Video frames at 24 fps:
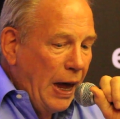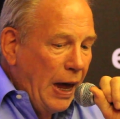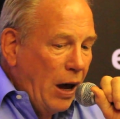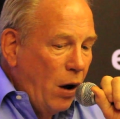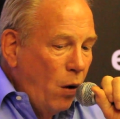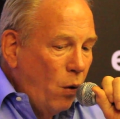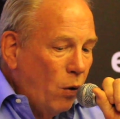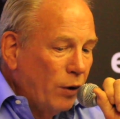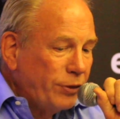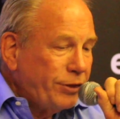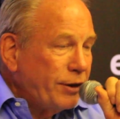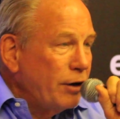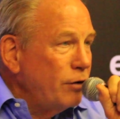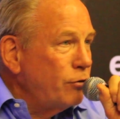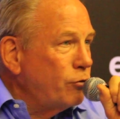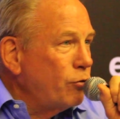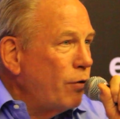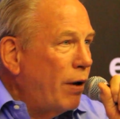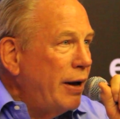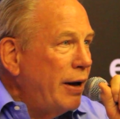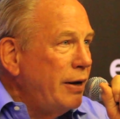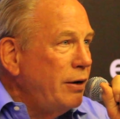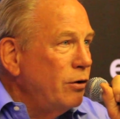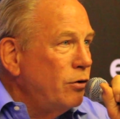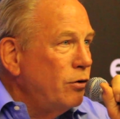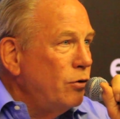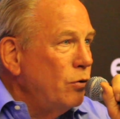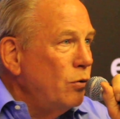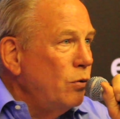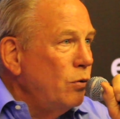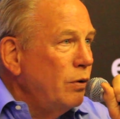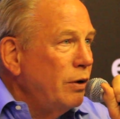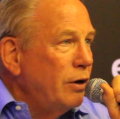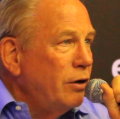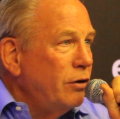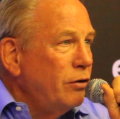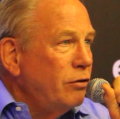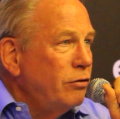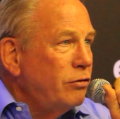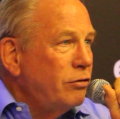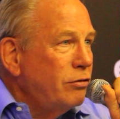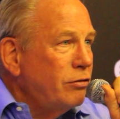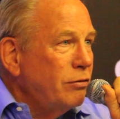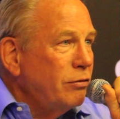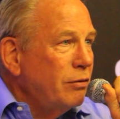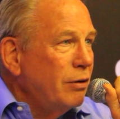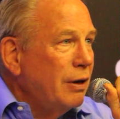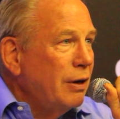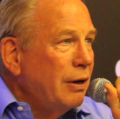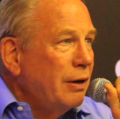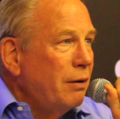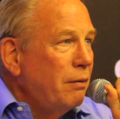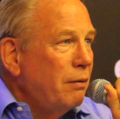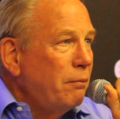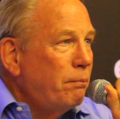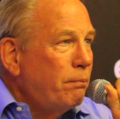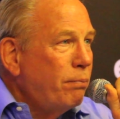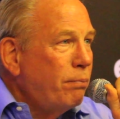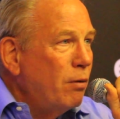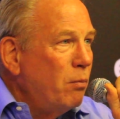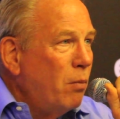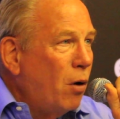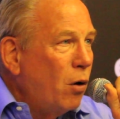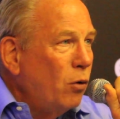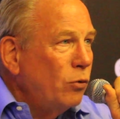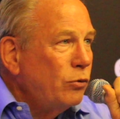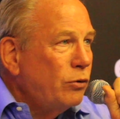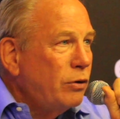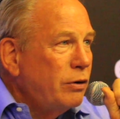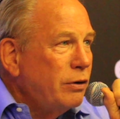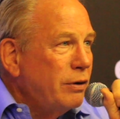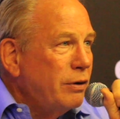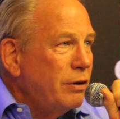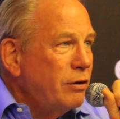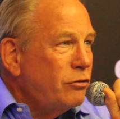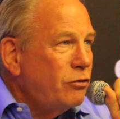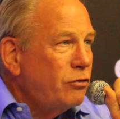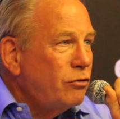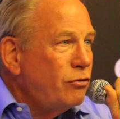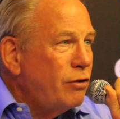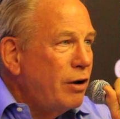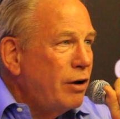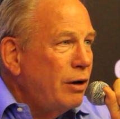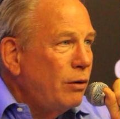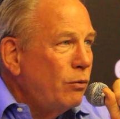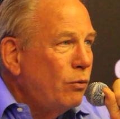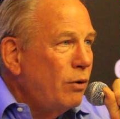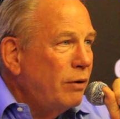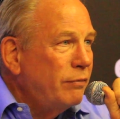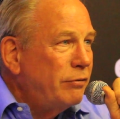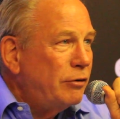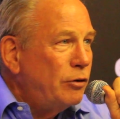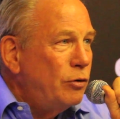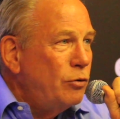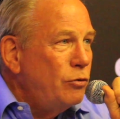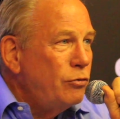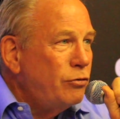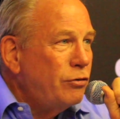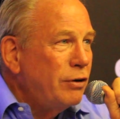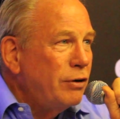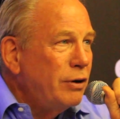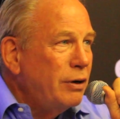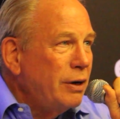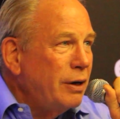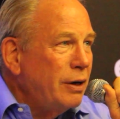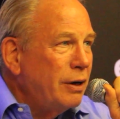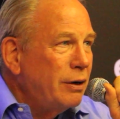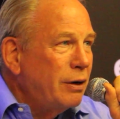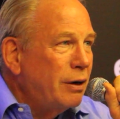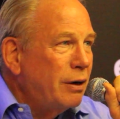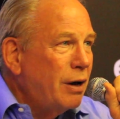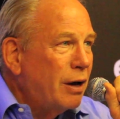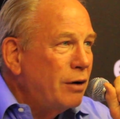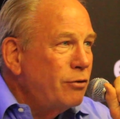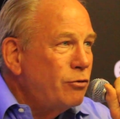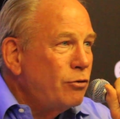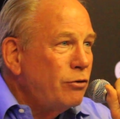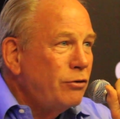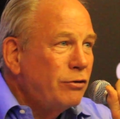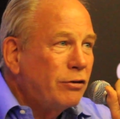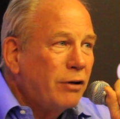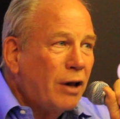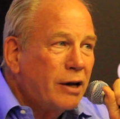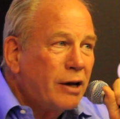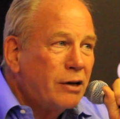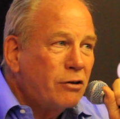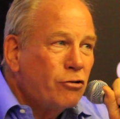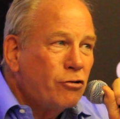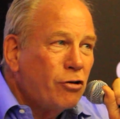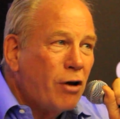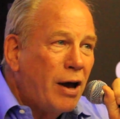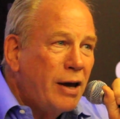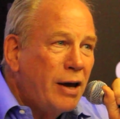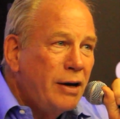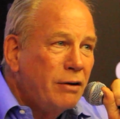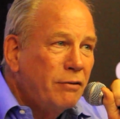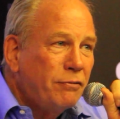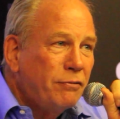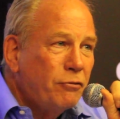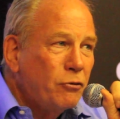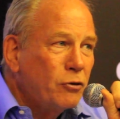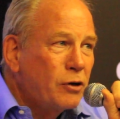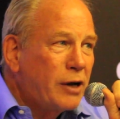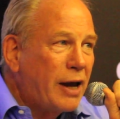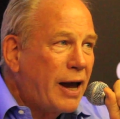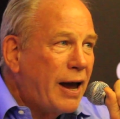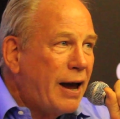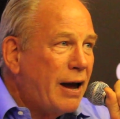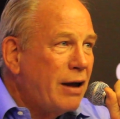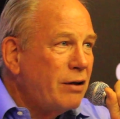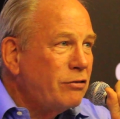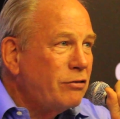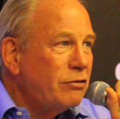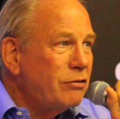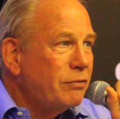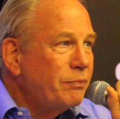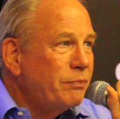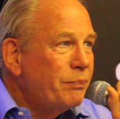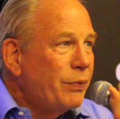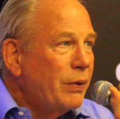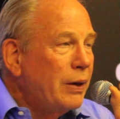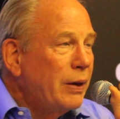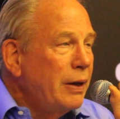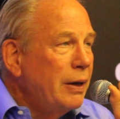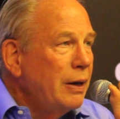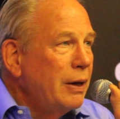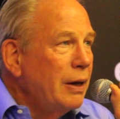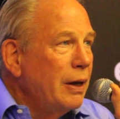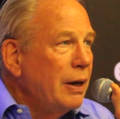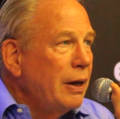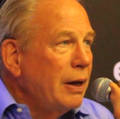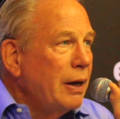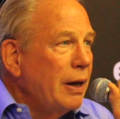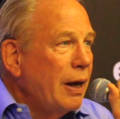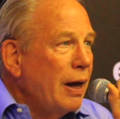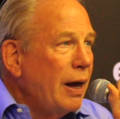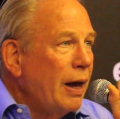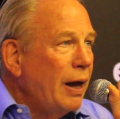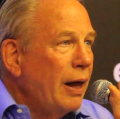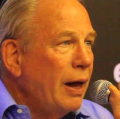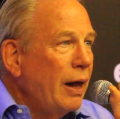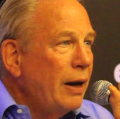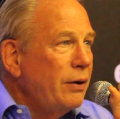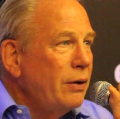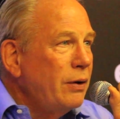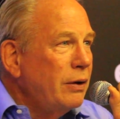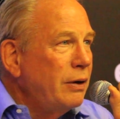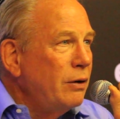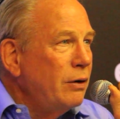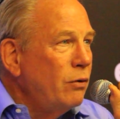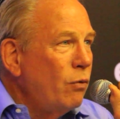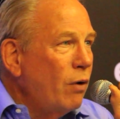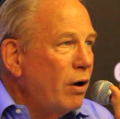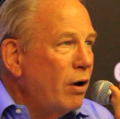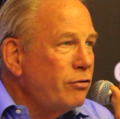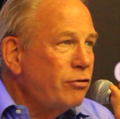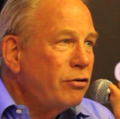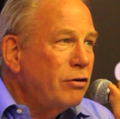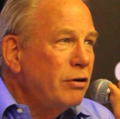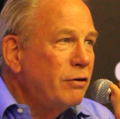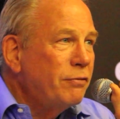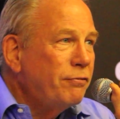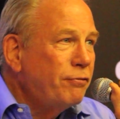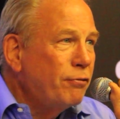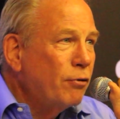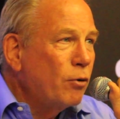What they're trying to do is promote this shale revolution in countries like China for gas, and in Russia for